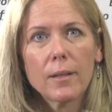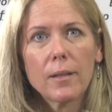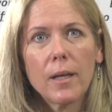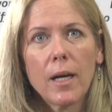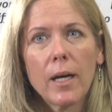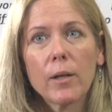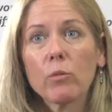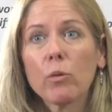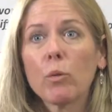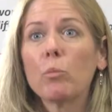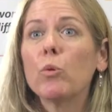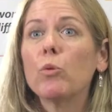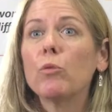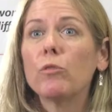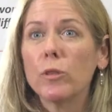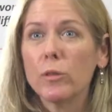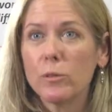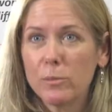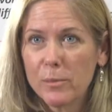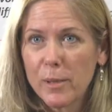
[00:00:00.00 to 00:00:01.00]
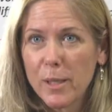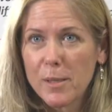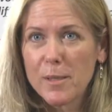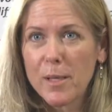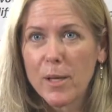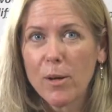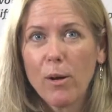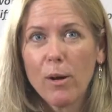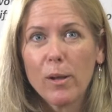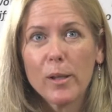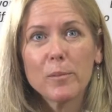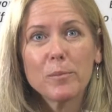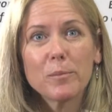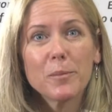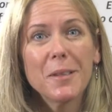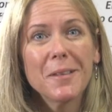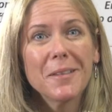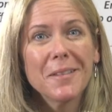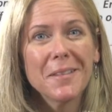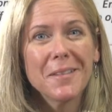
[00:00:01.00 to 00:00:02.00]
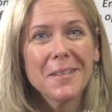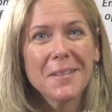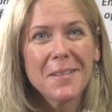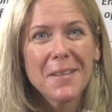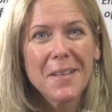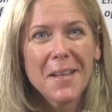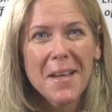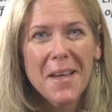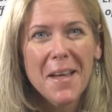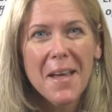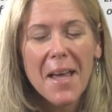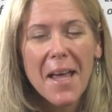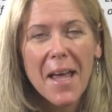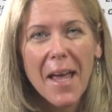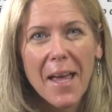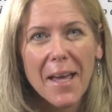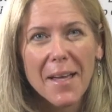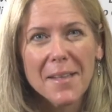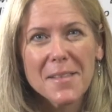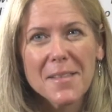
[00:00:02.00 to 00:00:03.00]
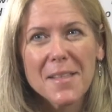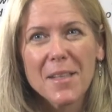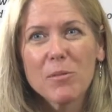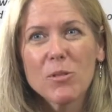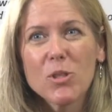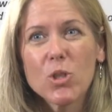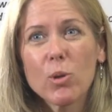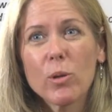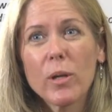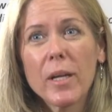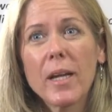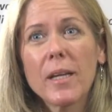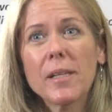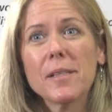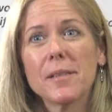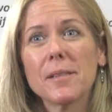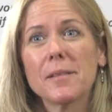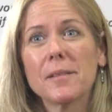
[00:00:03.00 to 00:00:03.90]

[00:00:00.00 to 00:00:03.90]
On a removal, as they call it. And he was shorthanded.